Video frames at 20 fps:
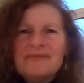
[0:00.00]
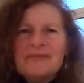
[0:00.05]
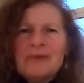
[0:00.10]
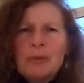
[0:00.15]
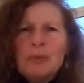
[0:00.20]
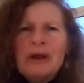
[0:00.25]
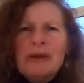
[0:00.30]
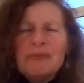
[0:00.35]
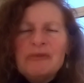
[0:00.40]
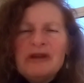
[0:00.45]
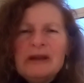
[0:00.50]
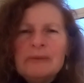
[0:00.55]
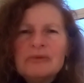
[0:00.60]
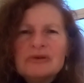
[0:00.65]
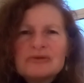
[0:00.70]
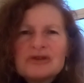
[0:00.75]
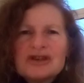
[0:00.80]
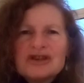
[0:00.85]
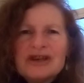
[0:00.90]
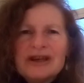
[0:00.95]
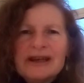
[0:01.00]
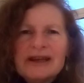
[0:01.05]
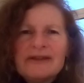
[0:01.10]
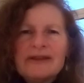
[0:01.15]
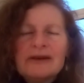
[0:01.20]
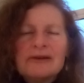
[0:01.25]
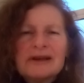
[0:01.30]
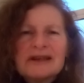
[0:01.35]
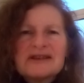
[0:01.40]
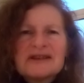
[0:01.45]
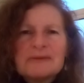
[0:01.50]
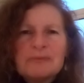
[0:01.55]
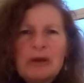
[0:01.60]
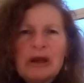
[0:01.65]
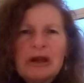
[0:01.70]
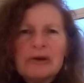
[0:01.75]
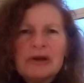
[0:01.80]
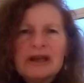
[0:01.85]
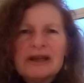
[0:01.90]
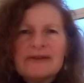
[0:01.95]
when people share their
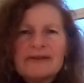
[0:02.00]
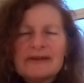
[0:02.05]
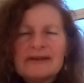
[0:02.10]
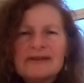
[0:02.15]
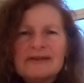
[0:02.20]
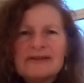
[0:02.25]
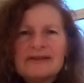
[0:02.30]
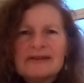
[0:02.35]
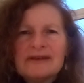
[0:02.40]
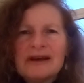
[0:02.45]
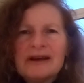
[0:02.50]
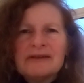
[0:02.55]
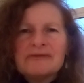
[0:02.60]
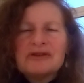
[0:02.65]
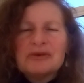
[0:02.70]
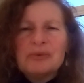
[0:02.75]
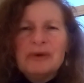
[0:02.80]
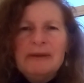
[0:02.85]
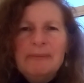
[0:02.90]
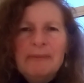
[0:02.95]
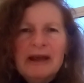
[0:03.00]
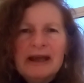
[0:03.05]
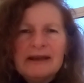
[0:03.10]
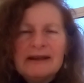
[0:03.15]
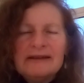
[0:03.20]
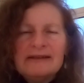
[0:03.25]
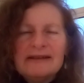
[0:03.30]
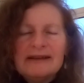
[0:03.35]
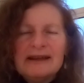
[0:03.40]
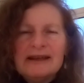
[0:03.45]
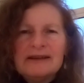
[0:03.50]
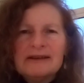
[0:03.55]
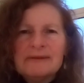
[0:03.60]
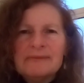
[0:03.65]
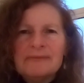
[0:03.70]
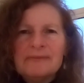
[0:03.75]
experiences after we meditate.